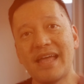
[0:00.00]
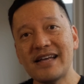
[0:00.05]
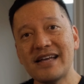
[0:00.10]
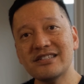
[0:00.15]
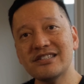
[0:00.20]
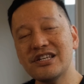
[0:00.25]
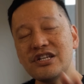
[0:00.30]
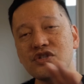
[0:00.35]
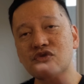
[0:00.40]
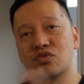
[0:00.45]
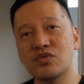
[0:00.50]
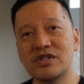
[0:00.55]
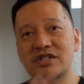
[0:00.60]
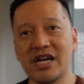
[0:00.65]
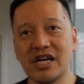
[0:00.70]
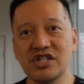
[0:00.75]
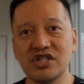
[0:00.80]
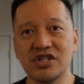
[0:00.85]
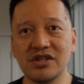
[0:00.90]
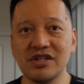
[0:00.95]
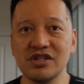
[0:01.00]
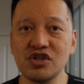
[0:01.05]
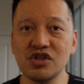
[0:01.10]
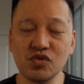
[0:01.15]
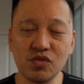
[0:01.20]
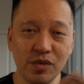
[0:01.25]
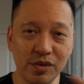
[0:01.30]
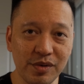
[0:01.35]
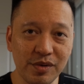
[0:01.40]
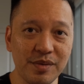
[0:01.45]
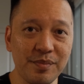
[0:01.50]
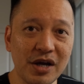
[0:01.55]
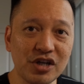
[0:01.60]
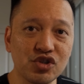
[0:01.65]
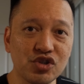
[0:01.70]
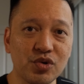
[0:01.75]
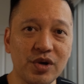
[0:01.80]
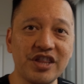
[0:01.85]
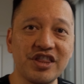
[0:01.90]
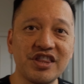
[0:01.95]
Lastly is retention. This is where we
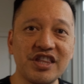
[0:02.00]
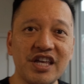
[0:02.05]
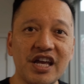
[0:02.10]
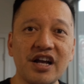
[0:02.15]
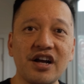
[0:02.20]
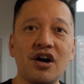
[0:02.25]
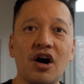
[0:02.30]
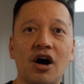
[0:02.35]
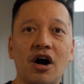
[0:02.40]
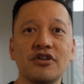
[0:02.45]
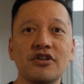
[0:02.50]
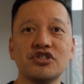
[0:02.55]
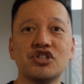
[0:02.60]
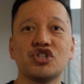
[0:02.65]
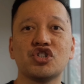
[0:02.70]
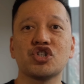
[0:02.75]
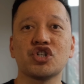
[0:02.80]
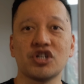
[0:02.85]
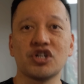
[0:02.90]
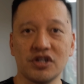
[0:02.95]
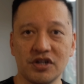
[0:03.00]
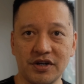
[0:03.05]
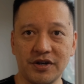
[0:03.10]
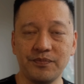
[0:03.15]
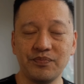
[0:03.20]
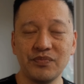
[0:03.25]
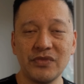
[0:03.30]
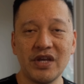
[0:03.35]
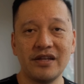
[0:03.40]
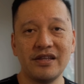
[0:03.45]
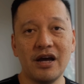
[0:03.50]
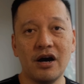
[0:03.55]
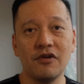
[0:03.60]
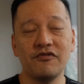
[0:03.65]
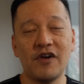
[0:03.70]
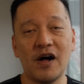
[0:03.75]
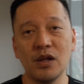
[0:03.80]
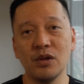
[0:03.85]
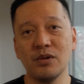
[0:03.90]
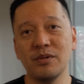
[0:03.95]
measure a thing called churn. Now,
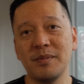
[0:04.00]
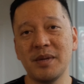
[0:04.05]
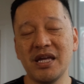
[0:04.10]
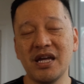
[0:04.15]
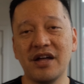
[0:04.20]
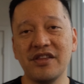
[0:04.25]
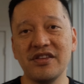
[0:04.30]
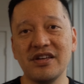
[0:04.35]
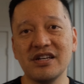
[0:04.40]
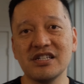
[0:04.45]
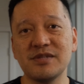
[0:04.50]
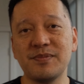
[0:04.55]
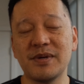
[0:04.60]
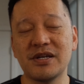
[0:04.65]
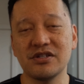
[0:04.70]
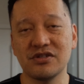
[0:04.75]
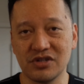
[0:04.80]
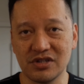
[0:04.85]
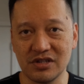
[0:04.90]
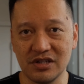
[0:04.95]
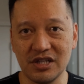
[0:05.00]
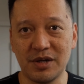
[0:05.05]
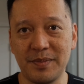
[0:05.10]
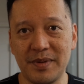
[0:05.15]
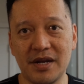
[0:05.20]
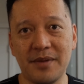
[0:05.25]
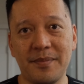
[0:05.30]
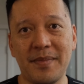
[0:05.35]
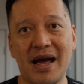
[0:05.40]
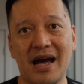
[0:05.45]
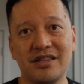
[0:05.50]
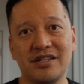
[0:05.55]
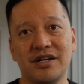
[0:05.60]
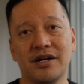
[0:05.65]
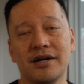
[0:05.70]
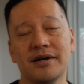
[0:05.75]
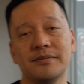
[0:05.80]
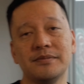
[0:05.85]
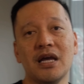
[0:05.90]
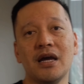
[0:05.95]
following me on this because there's a little bit of math
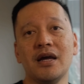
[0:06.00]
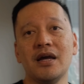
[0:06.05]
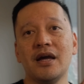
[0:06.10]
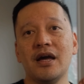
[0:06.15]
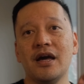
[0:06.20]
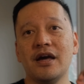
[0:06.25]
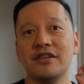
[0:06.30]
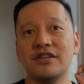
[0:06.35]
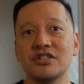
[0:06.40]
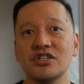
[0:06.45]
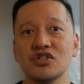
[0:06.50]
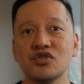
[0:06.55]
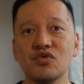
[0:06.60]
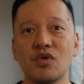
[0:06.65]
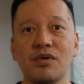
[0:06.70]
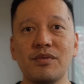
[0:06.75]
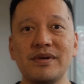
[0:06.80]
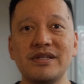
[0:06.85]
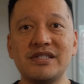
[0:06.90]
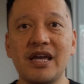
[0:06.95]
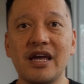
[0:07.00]
here. This is where we